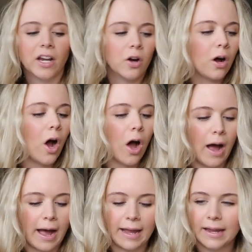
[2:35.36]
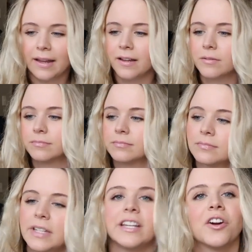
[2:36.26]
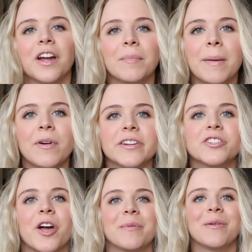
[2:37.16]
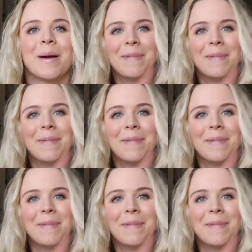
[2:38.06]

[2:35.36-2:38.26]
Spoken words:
know I need to go get my brush. I'll be right